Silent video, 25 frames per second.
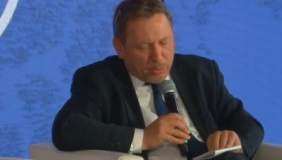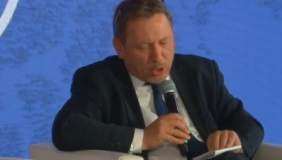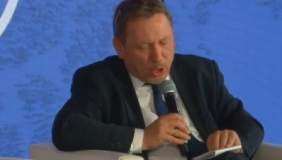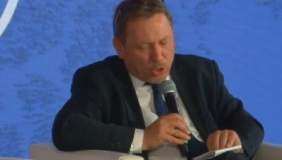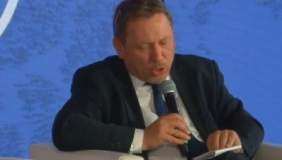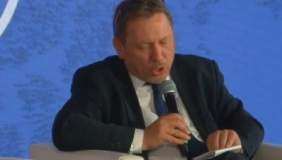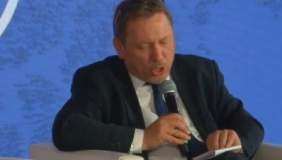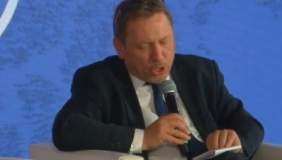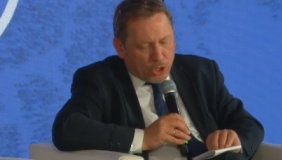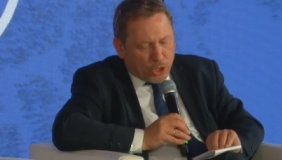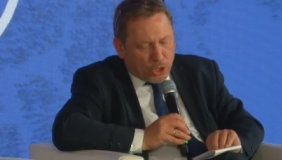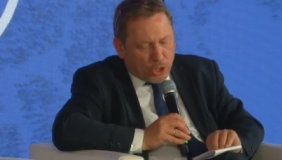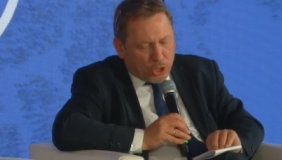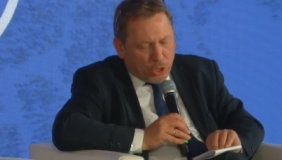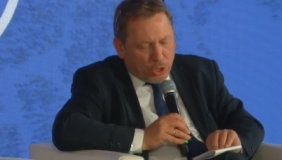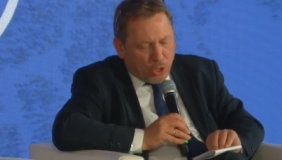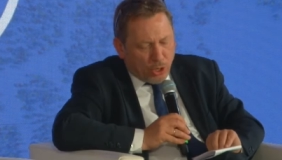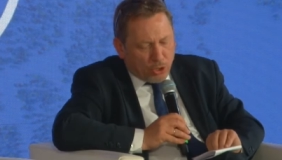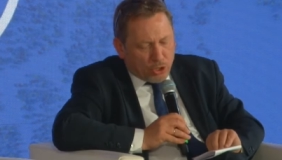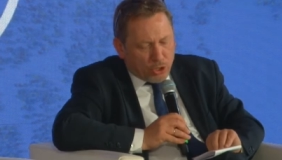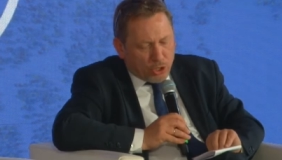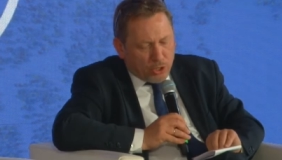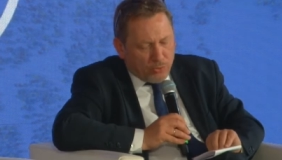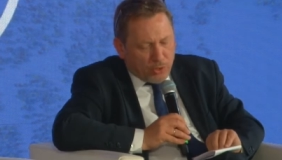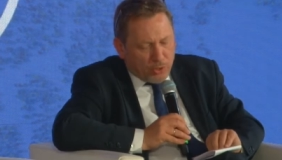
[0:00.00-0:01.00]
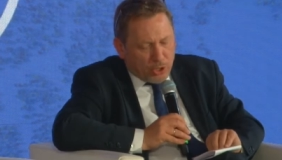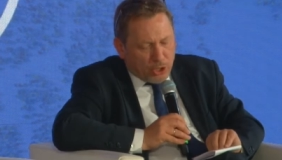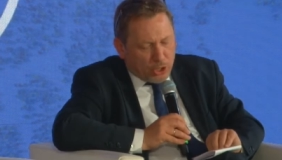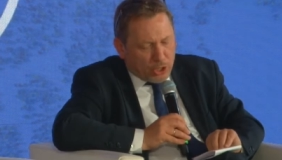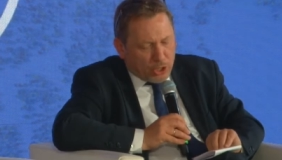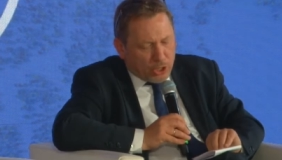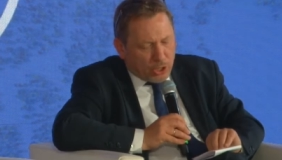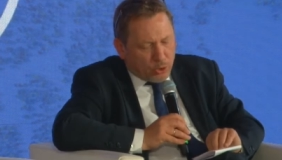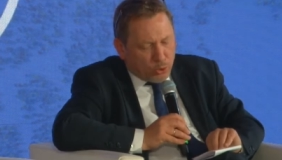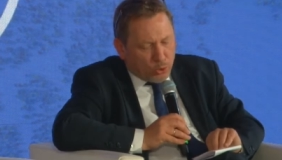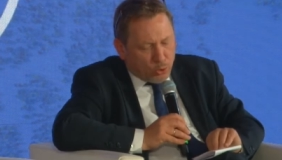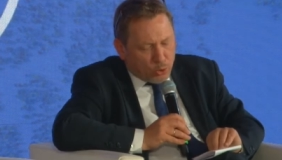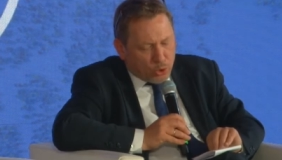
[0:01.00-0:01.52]

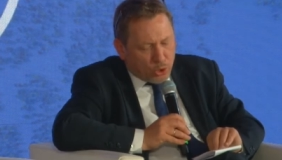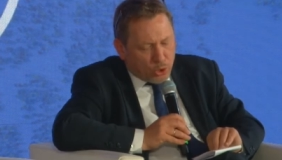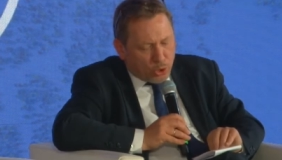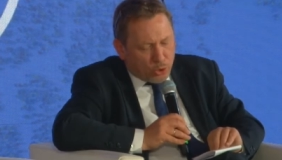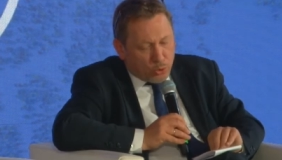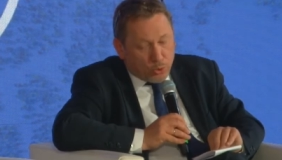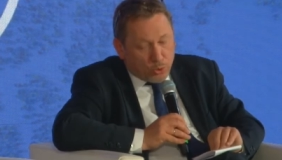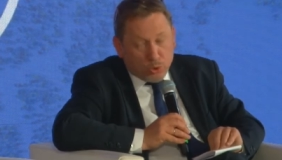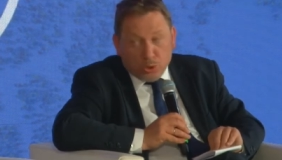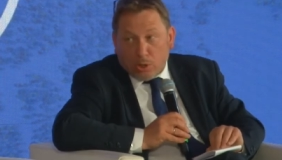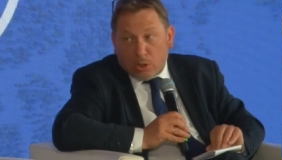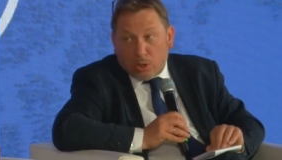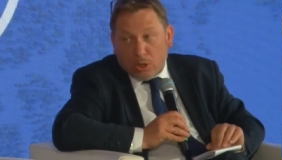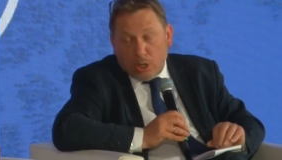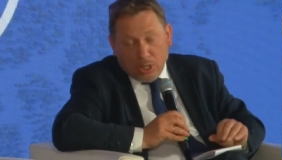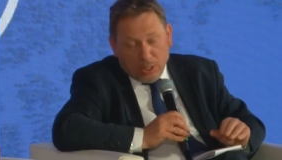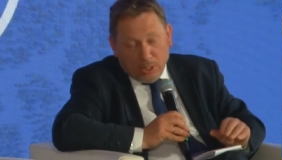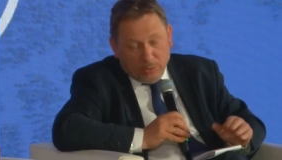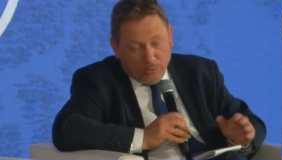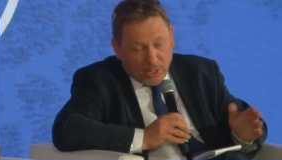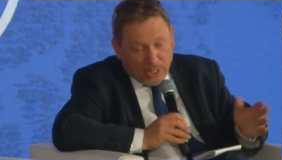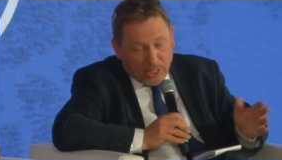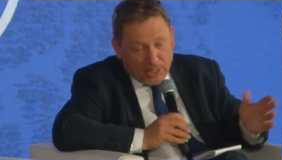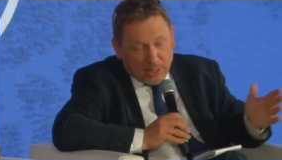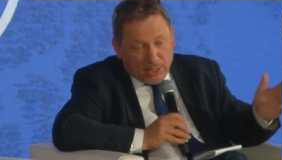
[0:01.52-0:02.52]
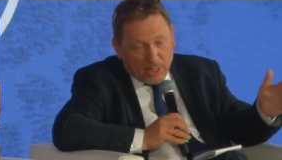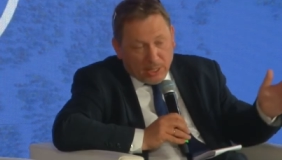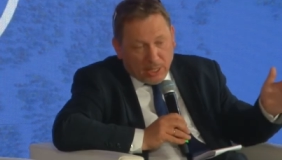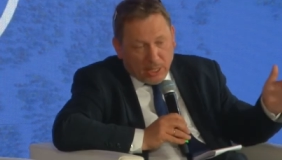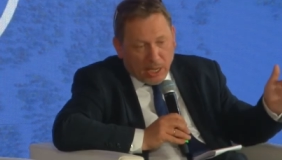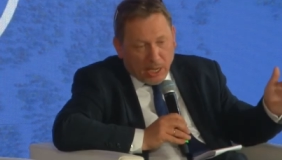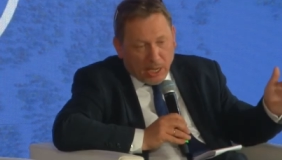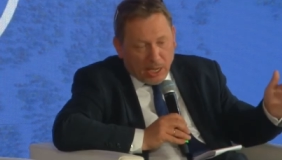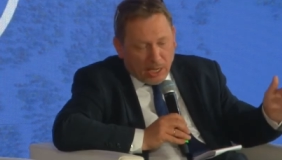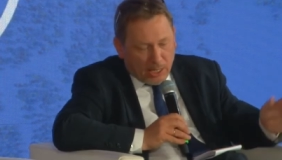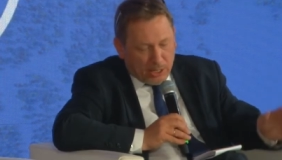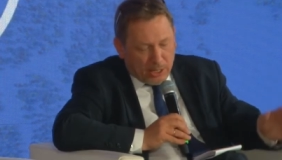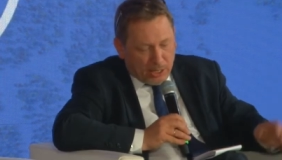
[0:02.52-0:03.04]
We could give many more
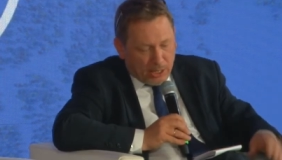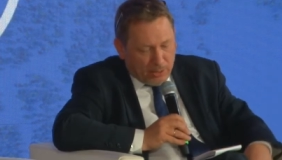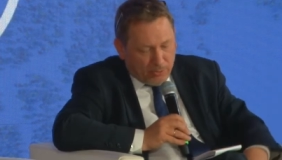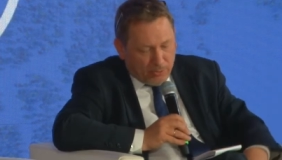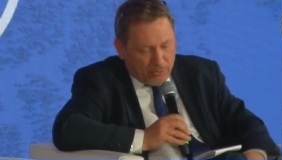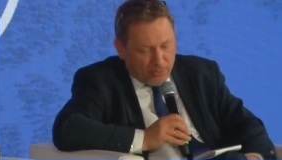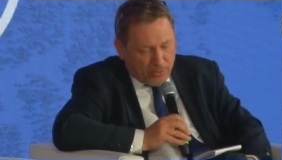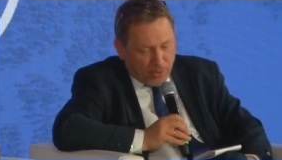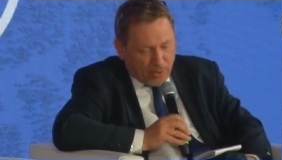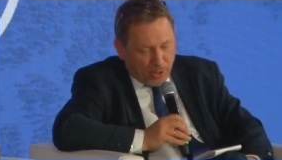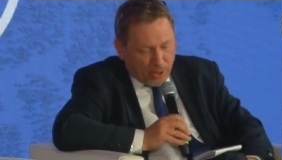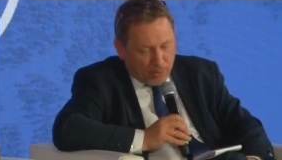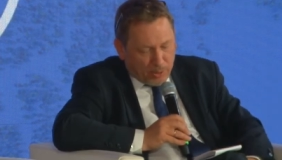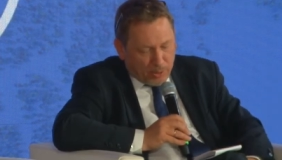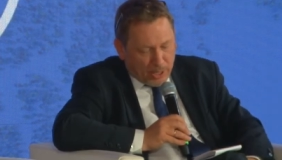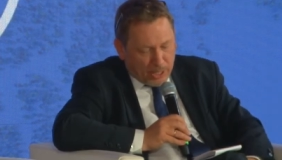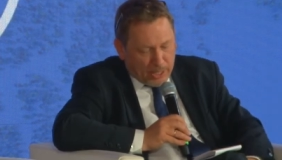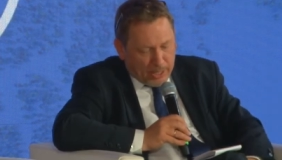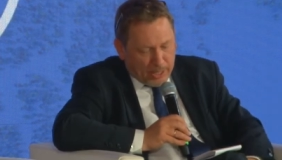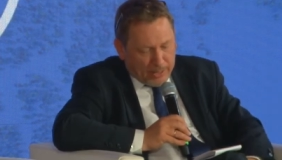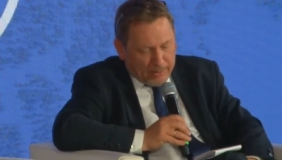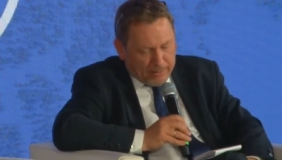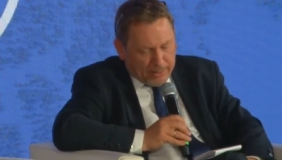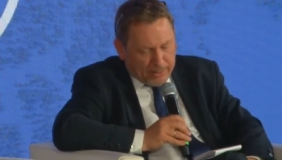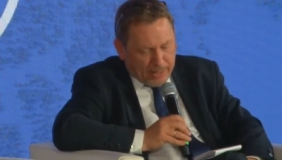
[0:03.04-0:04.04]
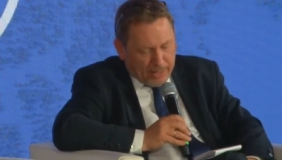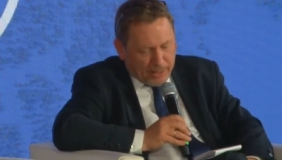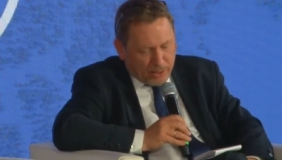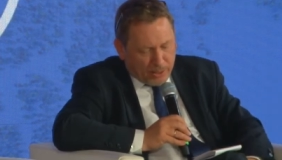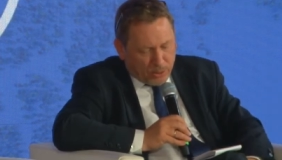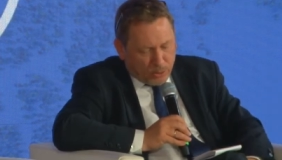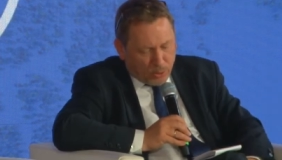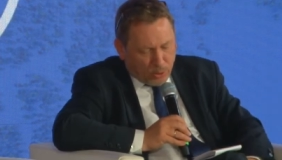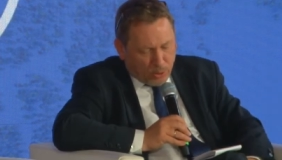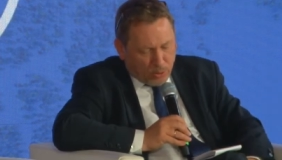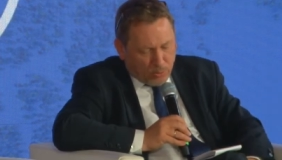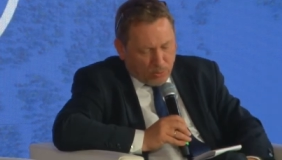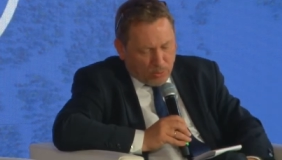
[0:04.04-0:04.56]
examples,
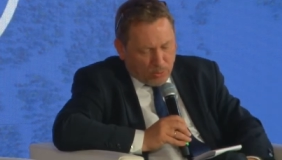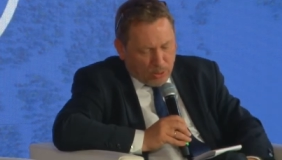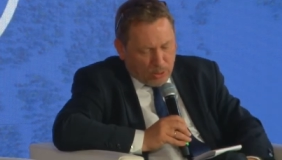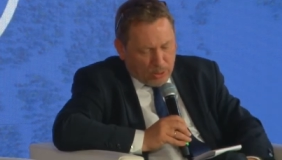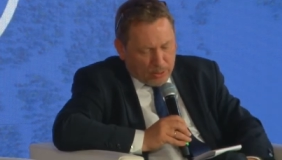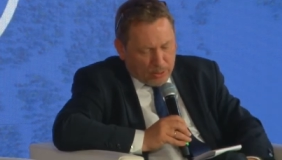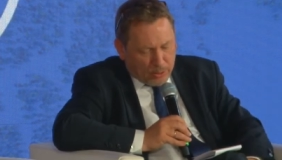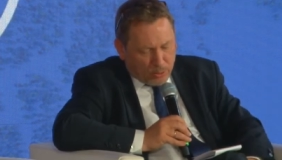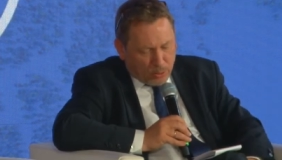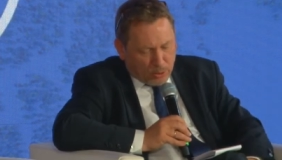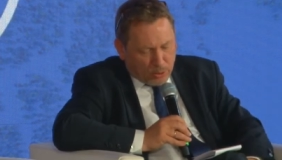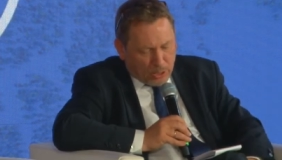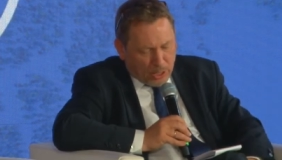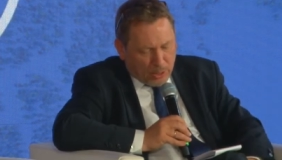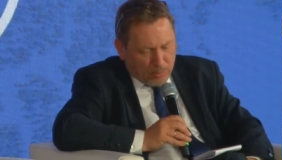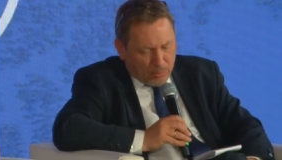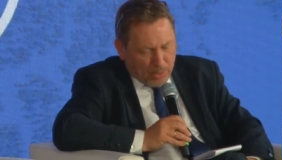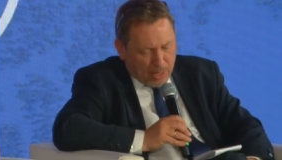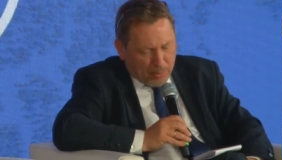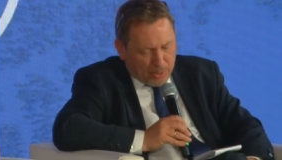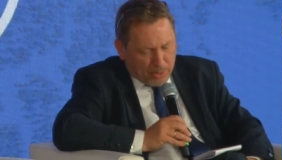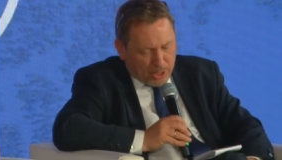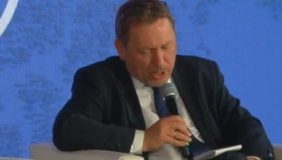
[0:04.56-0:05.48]
but not